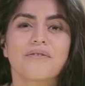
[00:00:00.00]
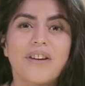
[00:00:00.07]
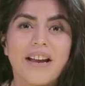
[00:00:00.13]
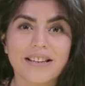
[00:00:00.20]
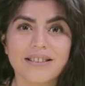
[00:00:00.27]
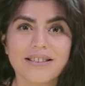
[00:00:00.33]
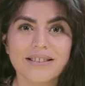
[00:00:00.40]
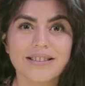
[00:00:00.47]

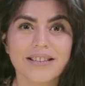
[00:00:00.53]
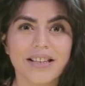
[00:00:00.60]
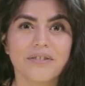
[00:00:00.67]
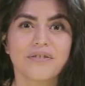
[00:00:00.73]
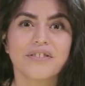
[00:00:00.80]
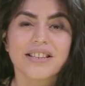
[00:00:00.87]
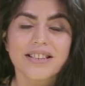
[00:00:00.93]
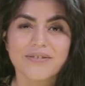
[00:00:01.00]
Friends,
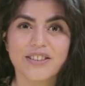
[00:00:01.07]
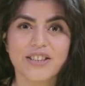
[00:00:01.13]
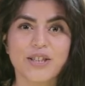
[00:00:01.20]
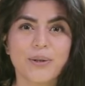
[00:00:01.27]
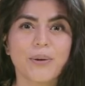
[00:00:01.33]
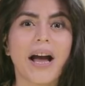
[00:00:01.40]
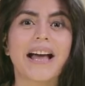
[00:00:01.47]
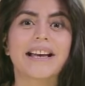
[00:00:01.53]
if this
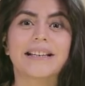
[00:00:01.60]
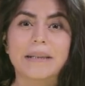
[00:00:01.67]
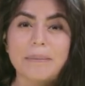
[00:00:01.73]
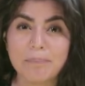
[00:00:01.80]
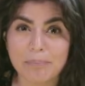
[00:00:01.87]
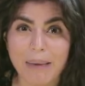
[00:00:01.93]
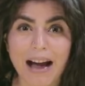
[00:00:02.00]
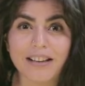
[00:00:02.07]
video had an
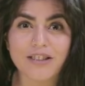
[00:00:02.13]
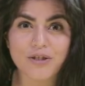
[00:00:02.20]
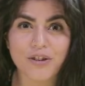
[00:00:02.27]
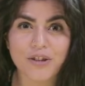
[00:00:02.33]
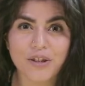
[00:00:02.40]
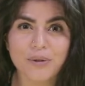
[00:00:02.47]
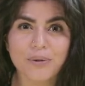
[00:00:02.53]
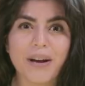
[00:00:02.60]
impact
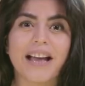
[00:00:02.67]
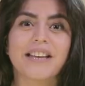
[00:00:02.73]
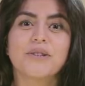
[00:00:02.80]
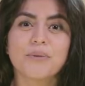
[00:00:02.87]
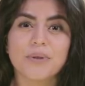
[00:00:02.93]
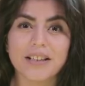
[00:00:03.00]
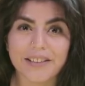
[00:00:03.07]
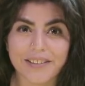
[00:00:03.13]
on you and
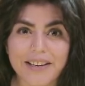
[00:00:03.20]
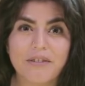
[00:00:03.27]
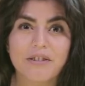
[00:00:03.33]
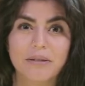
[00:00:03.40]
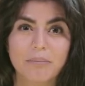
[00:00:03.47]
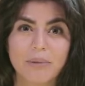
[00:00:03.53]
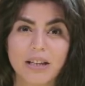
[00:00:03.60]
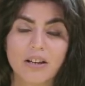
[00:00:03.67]
you agree
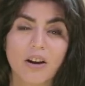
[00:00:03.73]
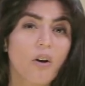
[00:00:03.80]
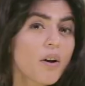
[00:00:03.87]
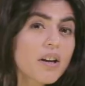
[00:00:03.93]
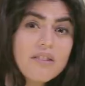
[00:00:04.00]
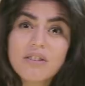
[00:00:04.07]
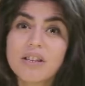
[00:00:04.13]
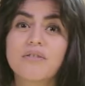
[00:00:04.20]
with me,
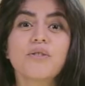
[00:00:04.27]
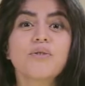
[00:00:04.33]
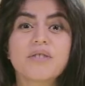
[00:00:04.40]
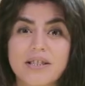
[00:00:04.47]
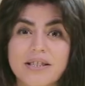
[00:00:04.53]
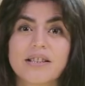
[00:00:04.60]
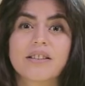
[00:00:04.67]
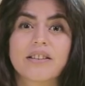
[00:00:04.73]
or even if you
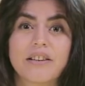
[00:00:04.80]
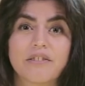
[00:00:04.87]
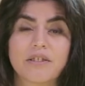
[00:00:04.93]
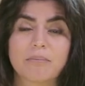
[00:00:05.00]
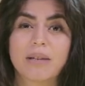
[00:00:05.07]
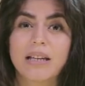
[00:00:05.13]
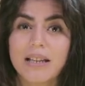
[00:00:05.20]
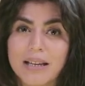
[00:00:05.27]
disagree
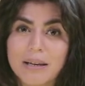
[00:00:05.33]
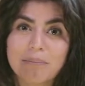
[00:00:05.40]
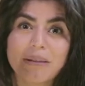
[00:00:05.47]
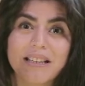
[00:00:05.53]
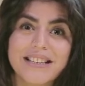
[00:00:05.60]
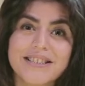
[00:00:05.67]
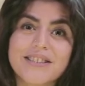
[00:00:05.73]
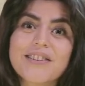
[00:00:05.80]
with me,
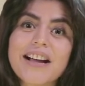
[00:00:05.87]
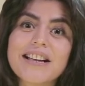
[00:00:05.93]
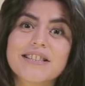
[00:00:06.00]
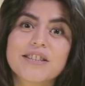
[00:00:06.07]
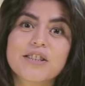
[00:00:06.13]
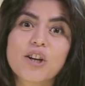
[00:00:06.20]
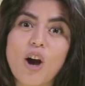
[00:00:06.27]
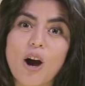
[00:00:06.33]
please write
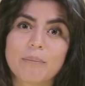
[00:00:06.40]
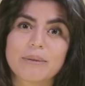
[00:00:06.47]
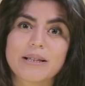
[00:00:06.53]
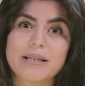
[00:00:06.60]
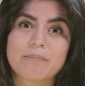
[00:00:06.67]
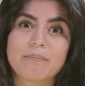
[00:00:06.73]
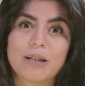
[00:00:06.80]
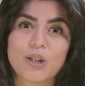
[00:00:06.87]
in the
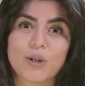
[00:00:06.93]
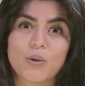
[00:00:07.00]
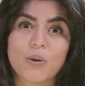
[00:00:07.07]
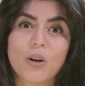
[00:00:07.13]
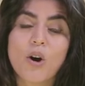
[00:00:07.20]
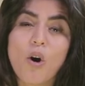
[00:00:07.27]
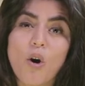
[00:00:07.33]
comments below.